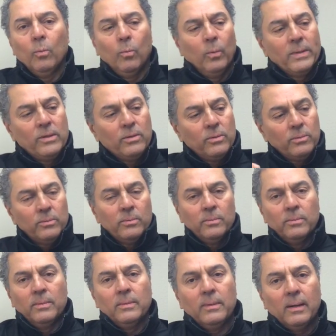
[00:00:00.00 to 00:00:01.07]
when
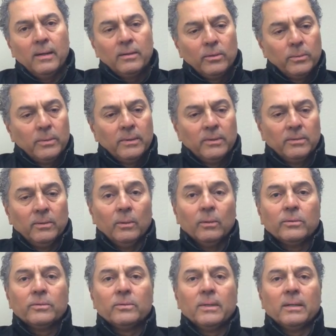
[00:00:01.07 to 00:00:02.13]
you are doing the
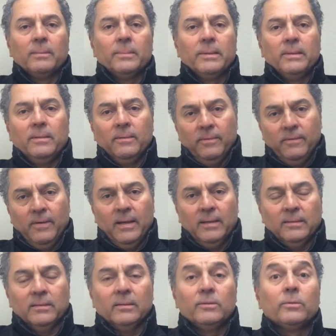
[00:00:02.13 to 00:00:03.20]
solos, you gotta be
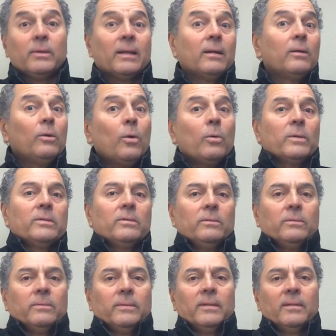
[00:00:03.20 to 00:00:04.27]
fast. You gotta know what you're
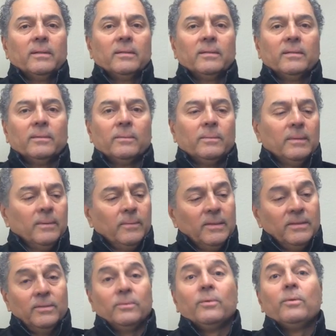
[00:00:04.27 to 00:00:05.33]
doing. So
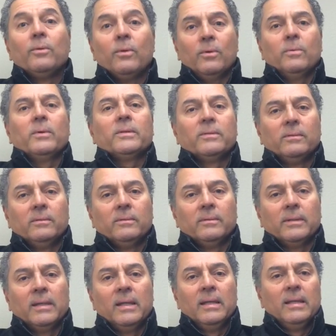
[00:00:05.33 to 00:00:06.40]
once you know what you're
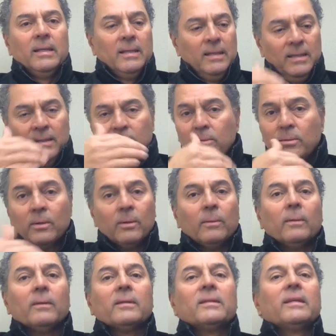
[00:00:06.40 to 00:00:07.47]
doing, you know
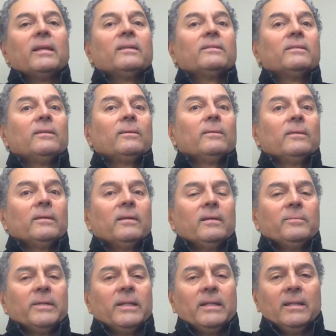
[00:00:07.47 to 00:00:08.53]
all the scales, you know all the
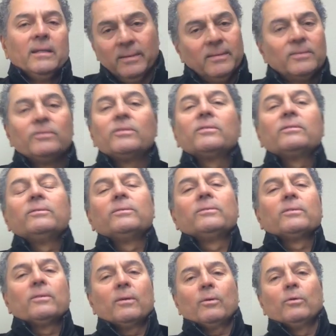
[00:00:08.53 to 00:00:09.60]
harmony. You're
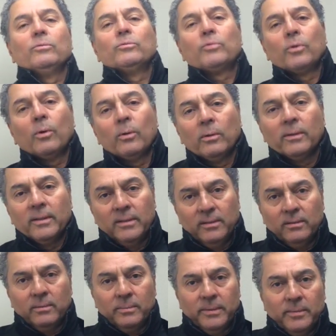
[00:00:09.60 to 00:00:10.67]
just gonna control the
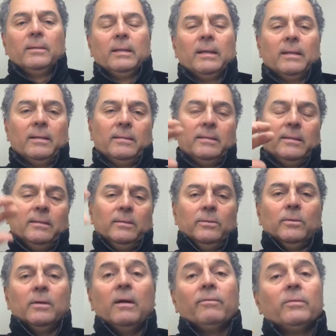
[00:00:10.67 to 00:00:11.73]
instrument. Like I said,
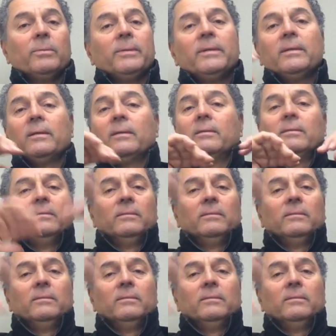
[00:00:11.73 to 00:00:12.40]
you don't have to be